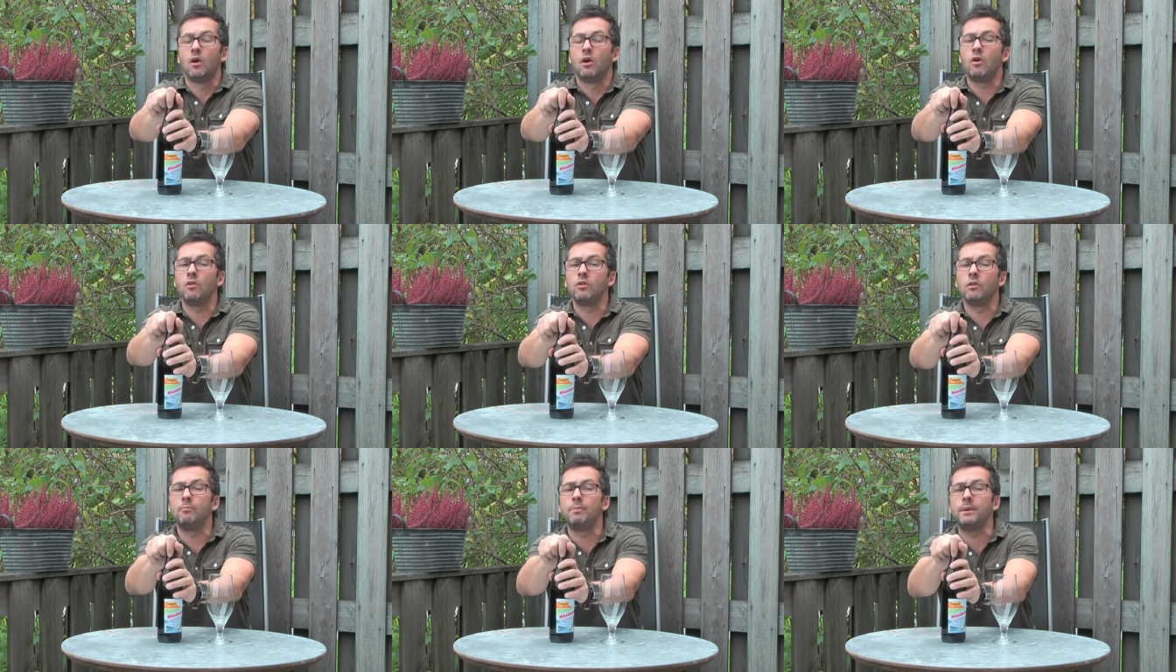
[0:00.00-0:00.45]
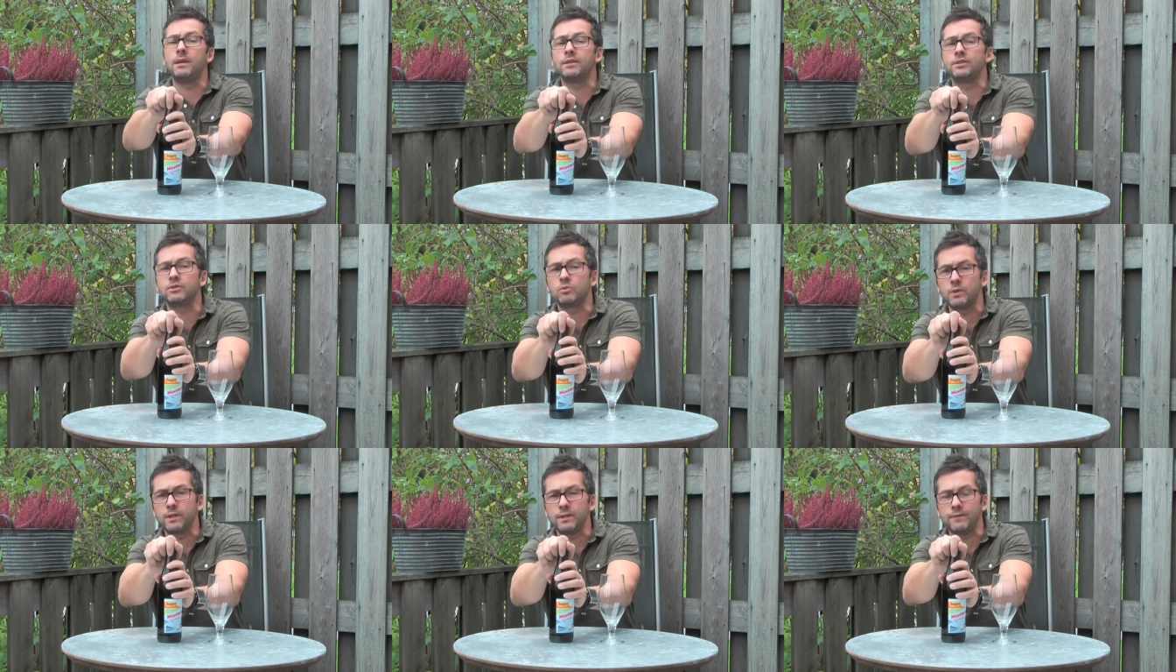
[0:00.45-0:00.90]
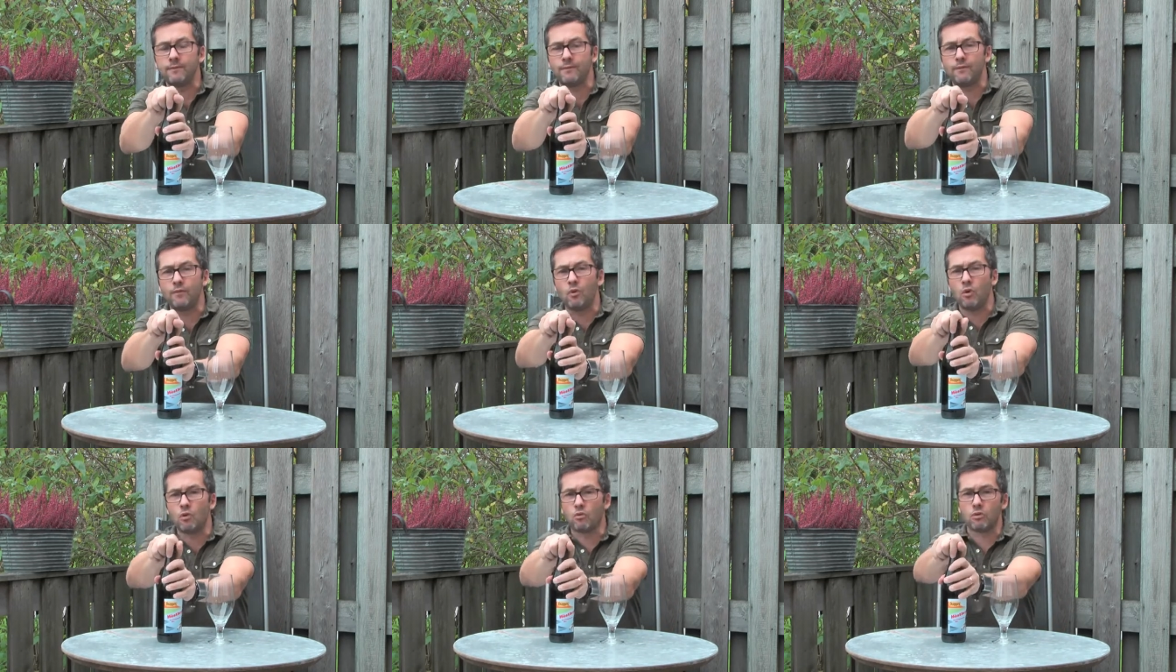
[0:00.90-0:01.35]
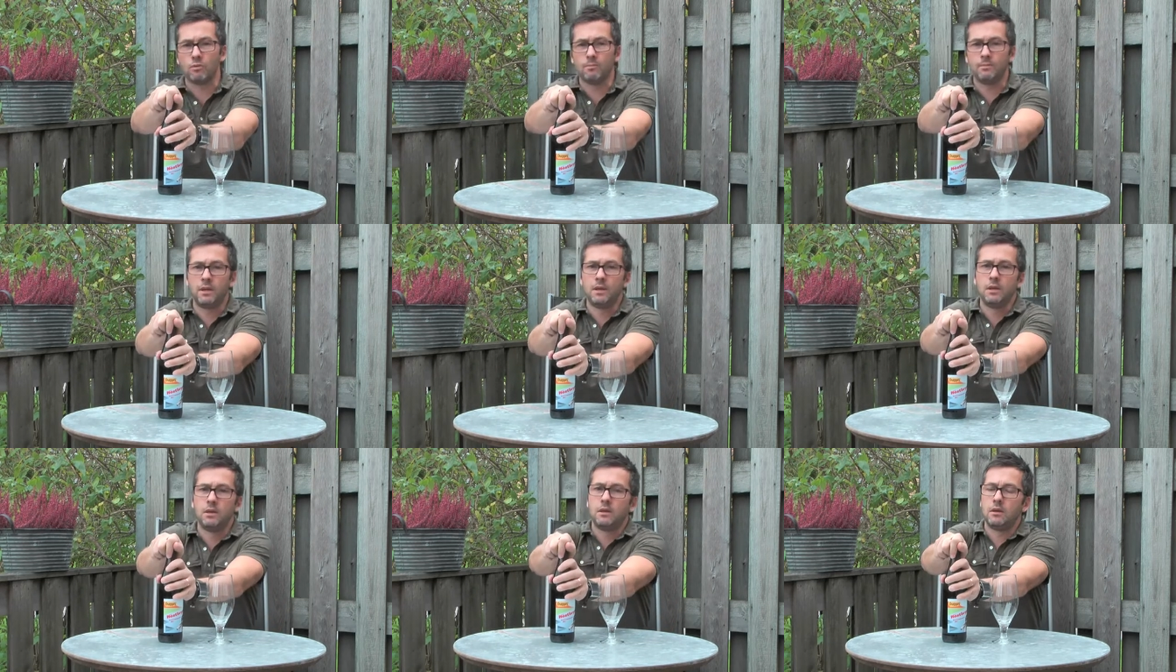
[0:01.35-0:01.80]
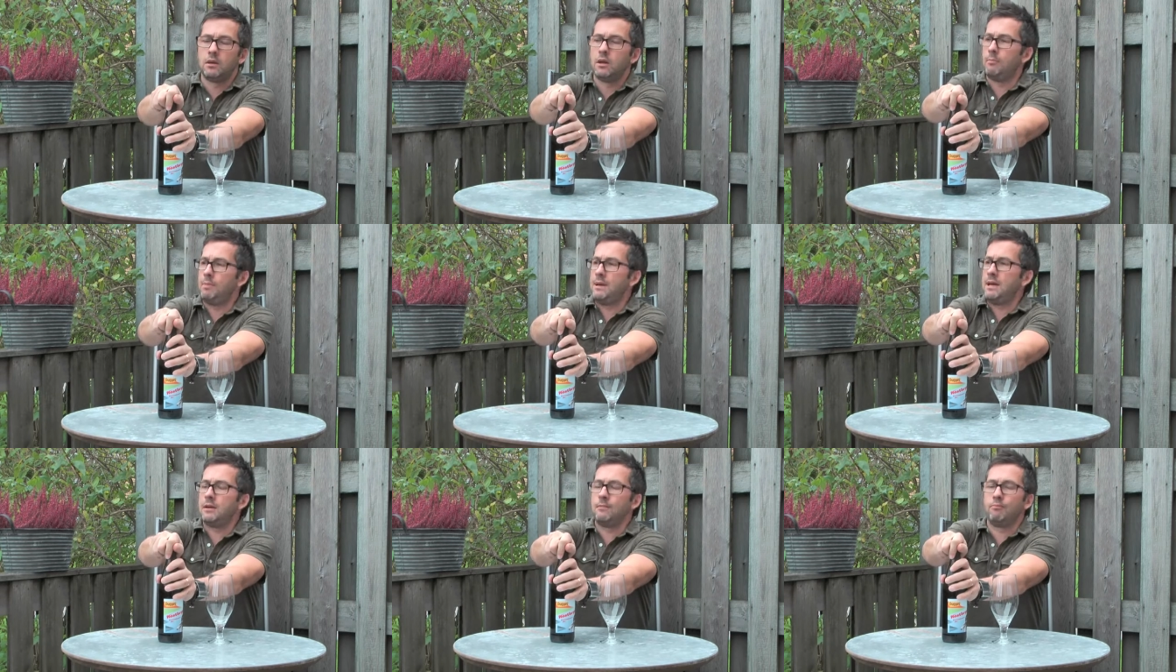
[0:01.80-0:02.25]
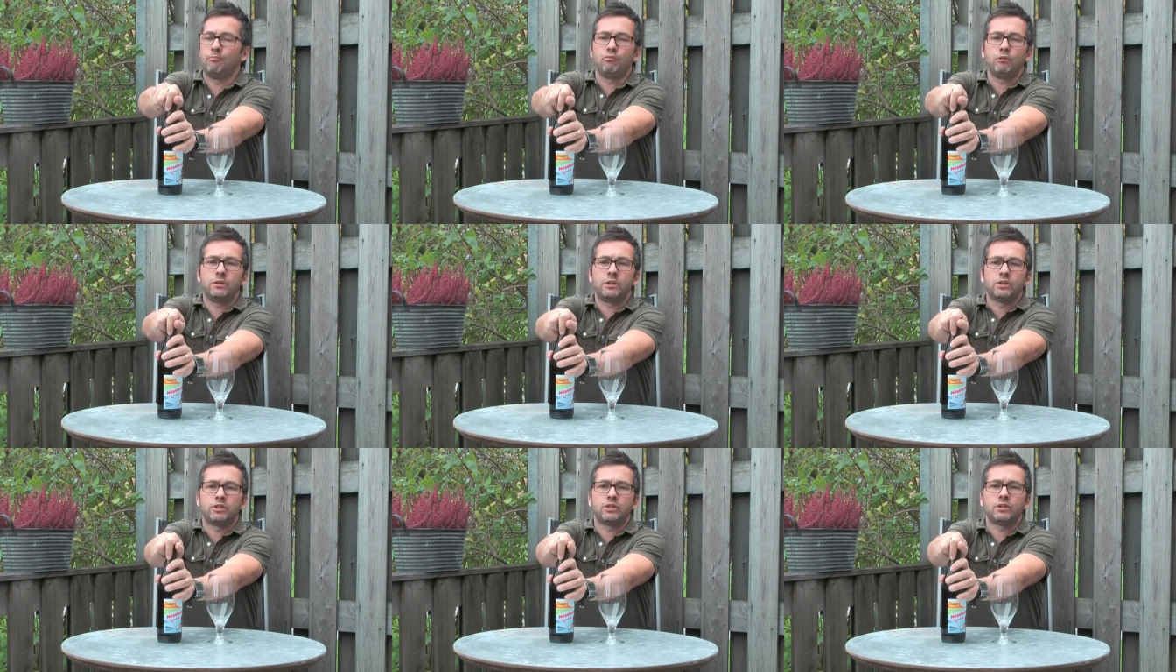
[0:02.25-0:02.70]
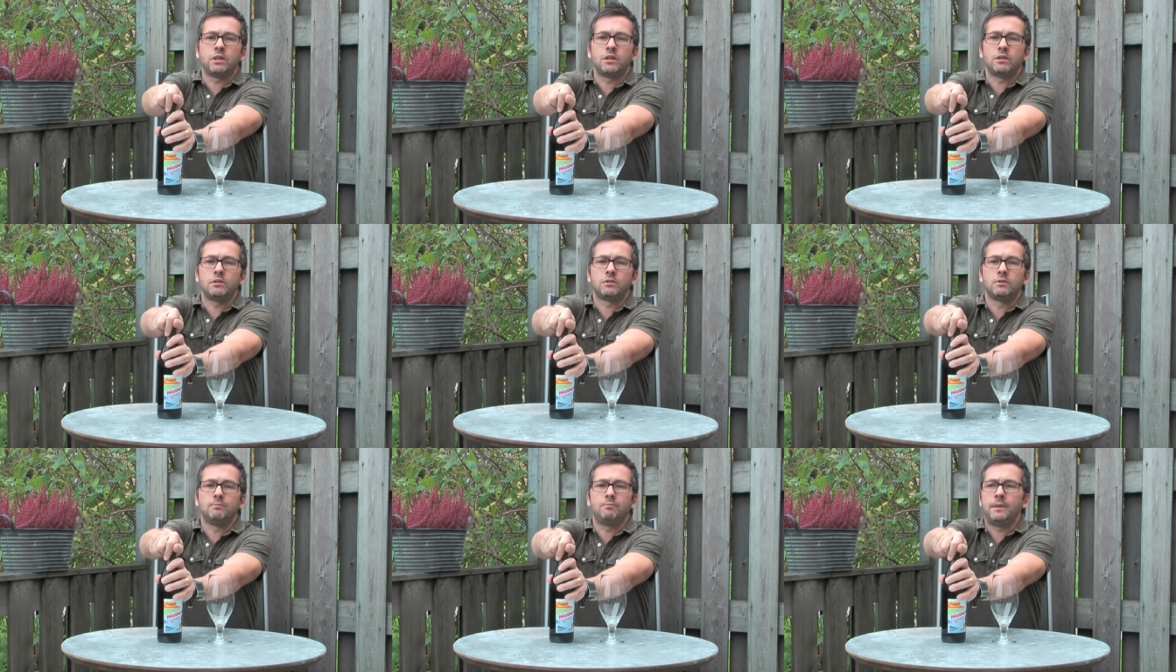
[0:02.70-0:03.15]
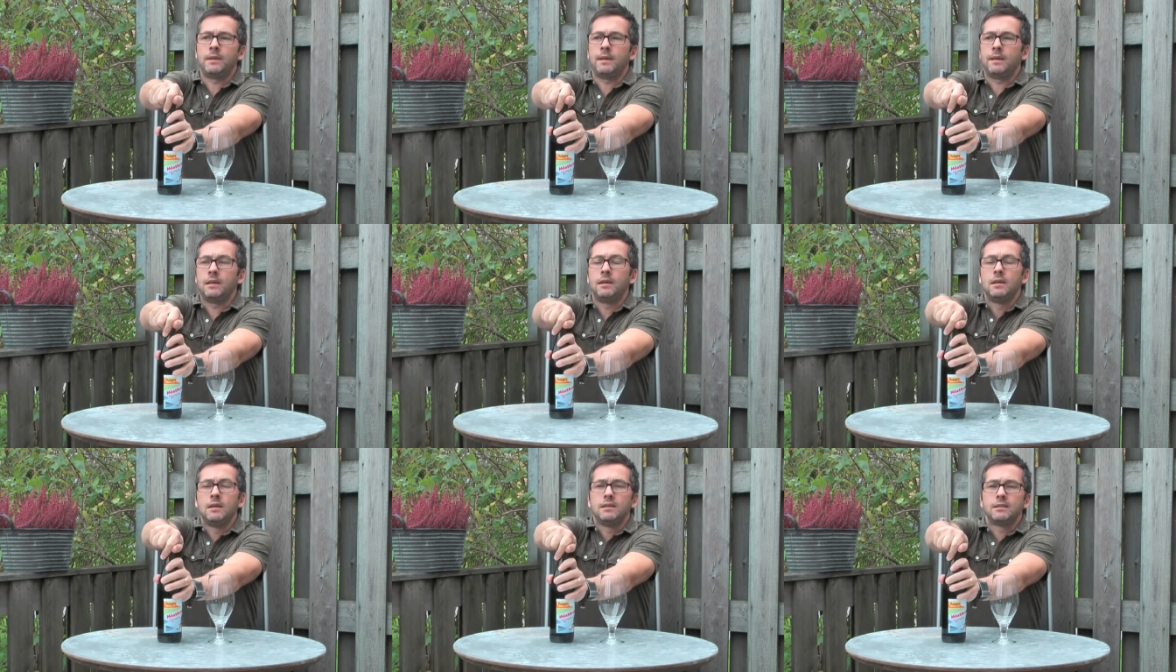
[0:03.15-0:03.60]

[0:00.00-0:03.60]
on the Beer Sweden forum about British styles of beer.